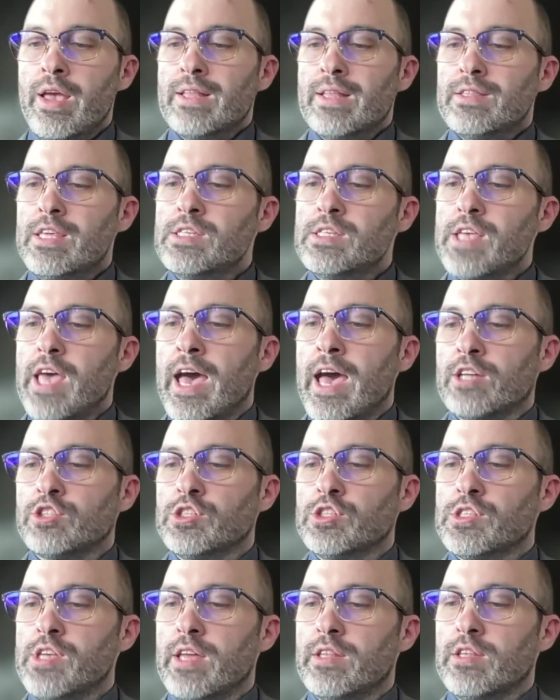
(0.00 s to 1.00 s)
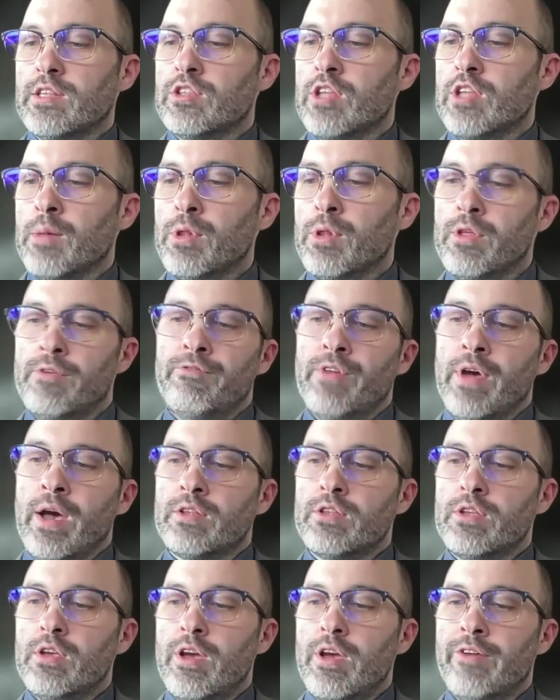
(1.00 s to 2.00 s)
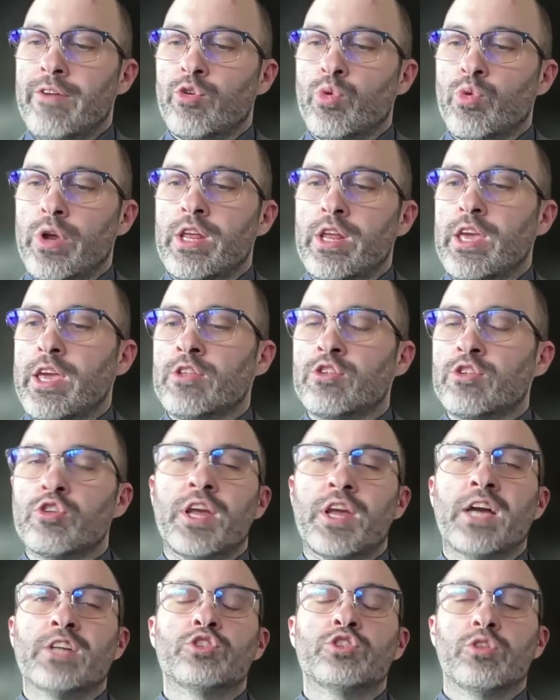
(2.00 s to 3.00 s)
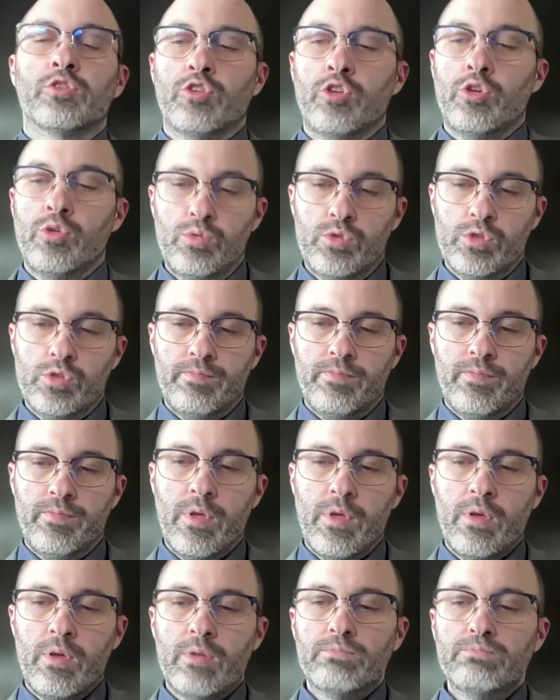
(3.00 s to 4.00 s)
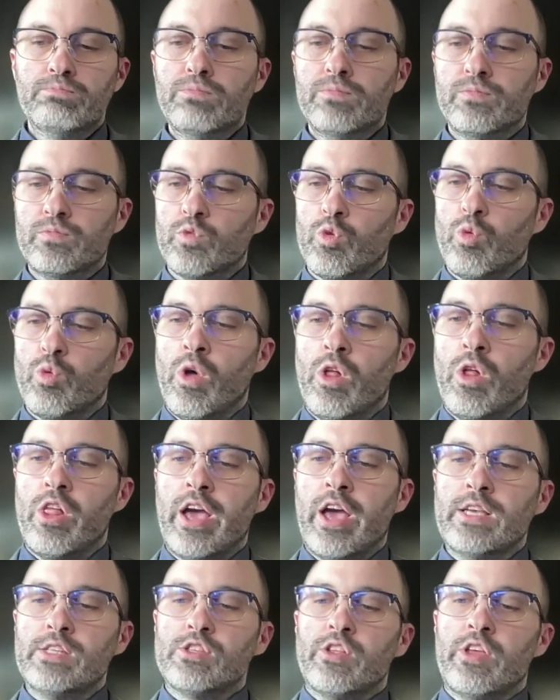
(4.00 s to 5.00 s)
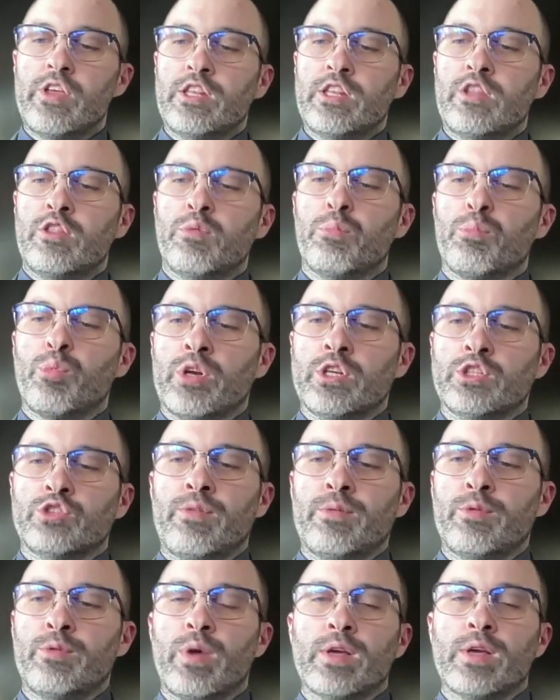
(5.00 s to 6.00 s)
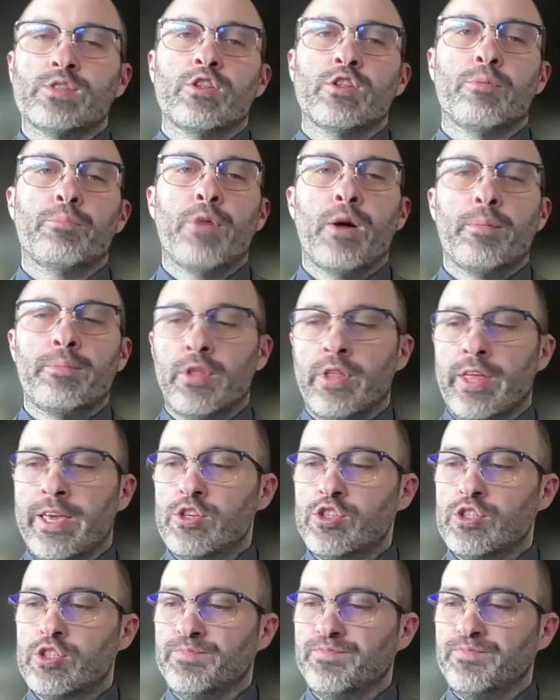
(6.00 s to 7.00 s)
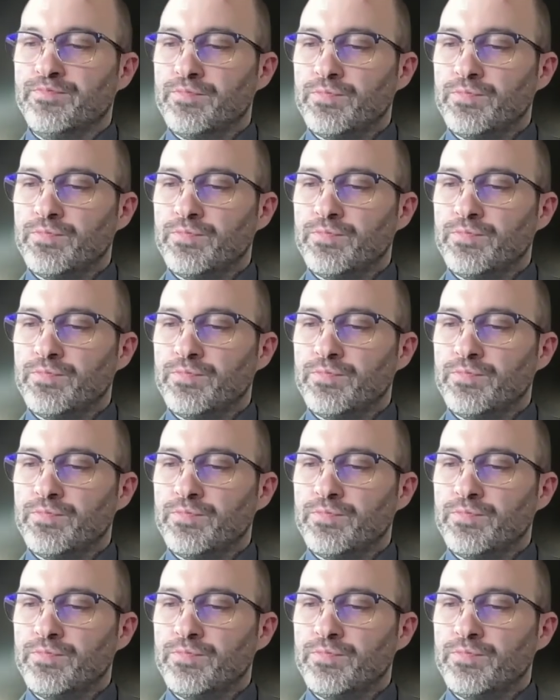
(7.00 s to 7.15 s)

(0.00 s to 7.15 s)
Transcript: These actions had the double effect of creating international news, while isolating the British from the rest of the population.